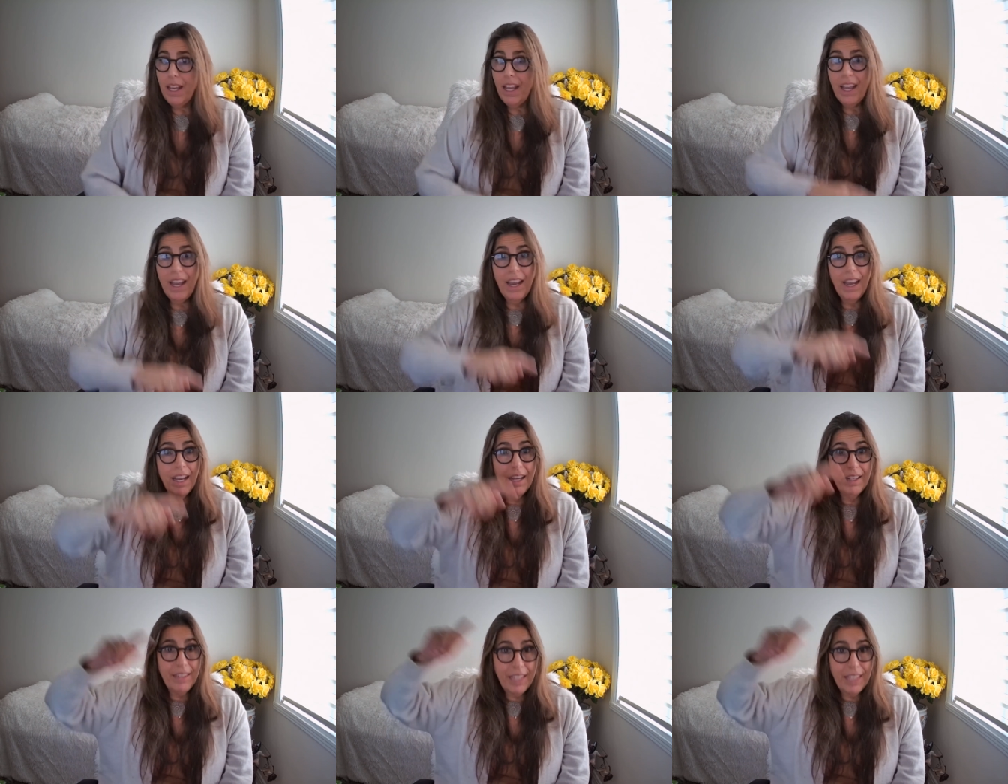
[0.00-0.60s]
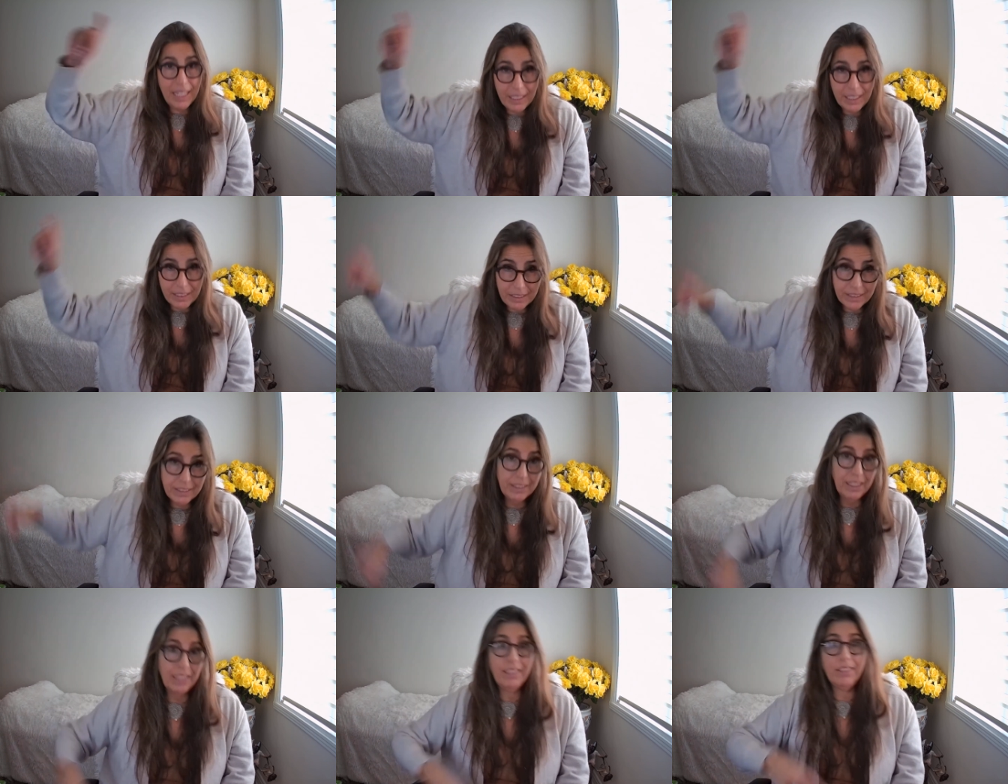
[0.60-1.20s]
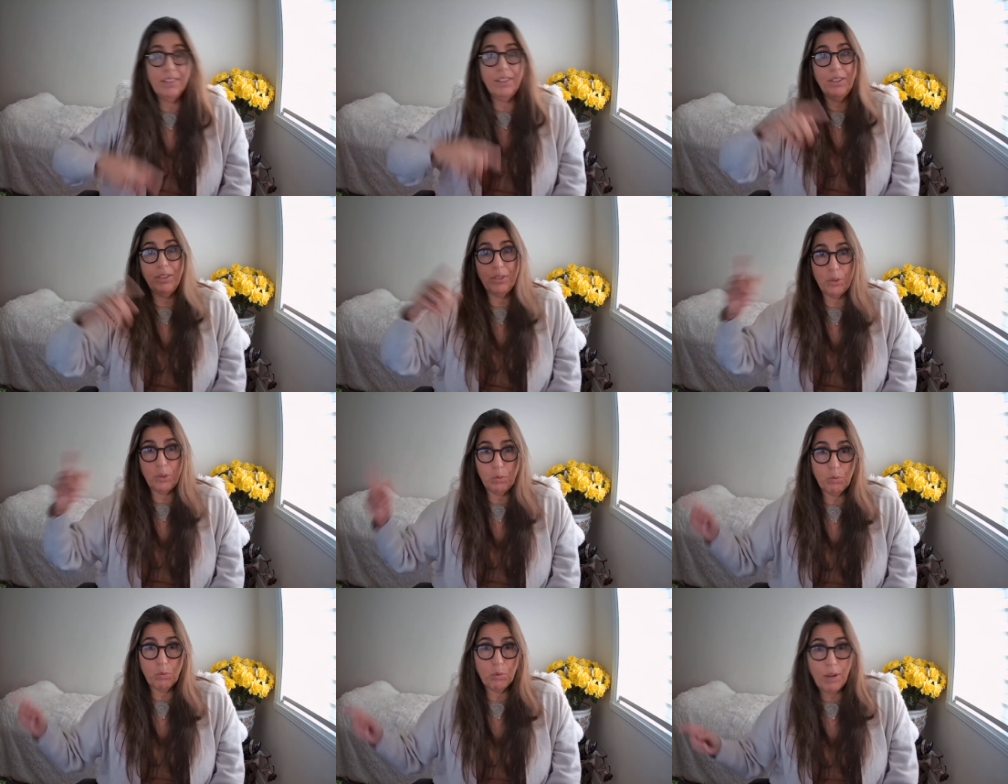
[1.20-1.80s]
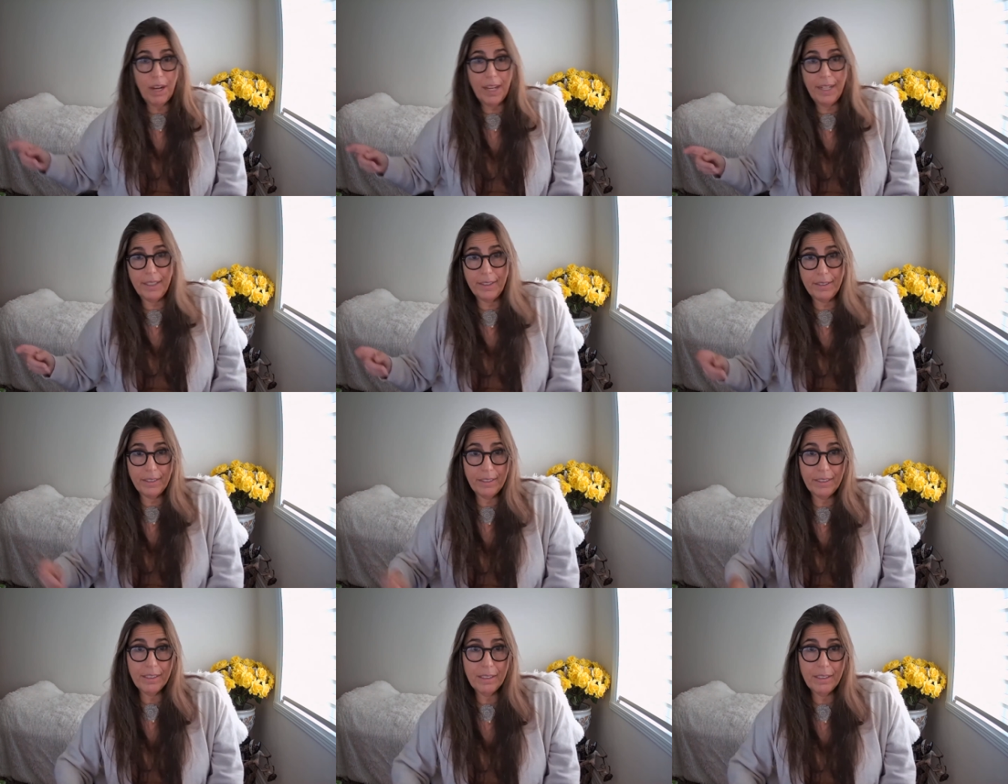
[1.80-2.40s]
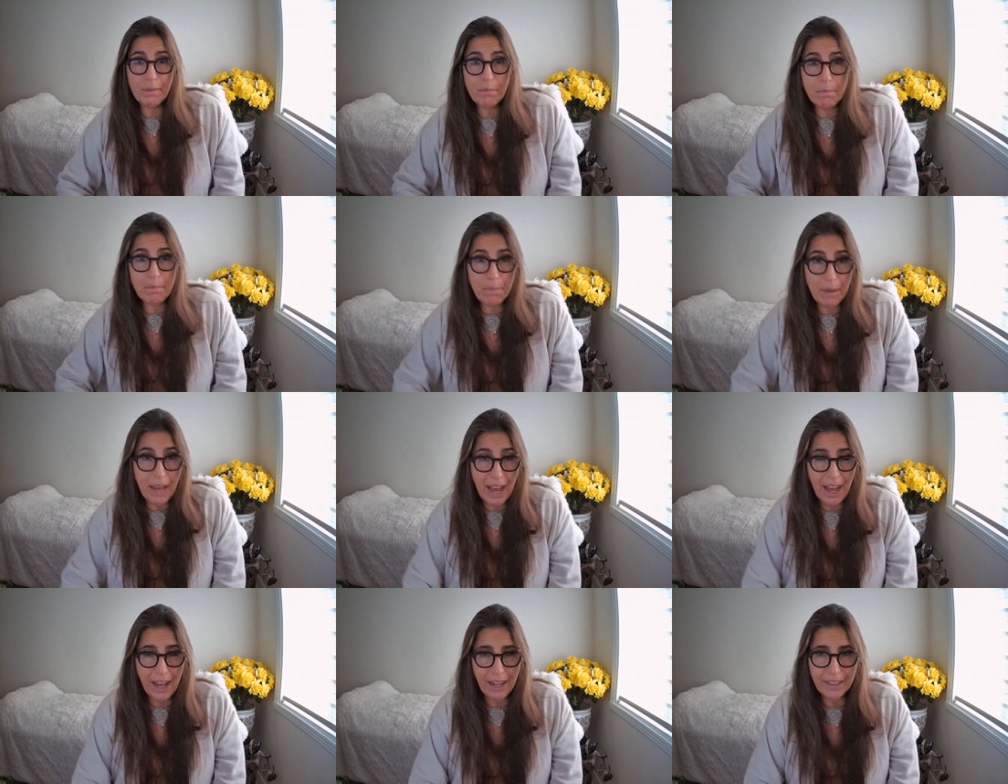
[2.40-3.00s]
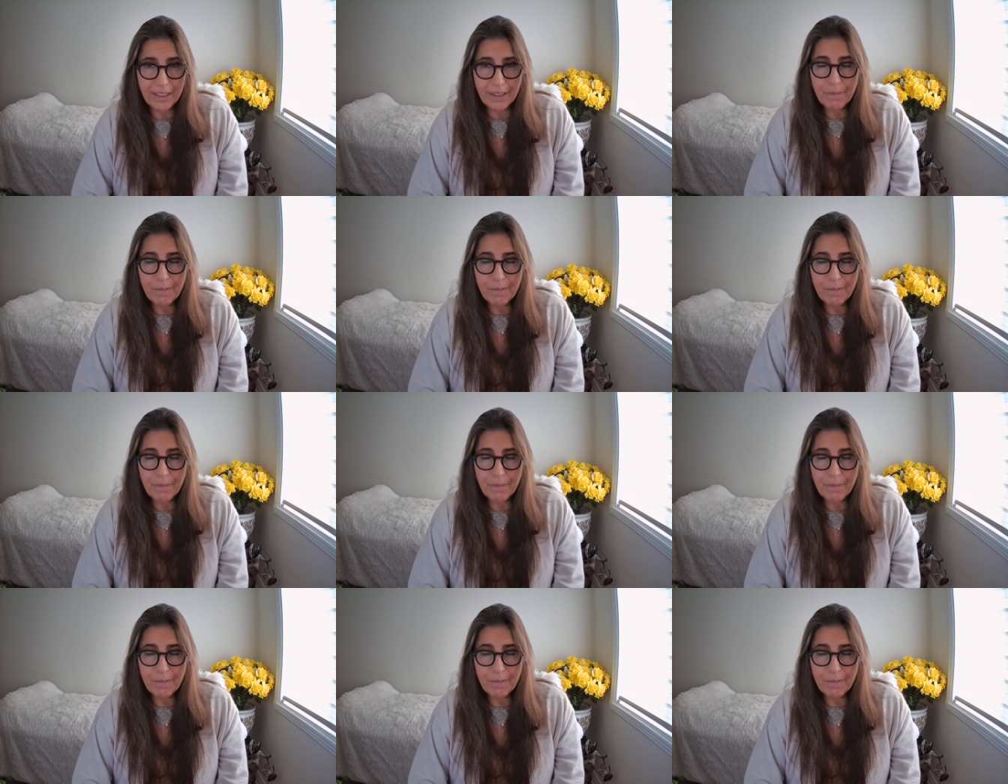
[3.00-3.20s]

And then it cycles right back.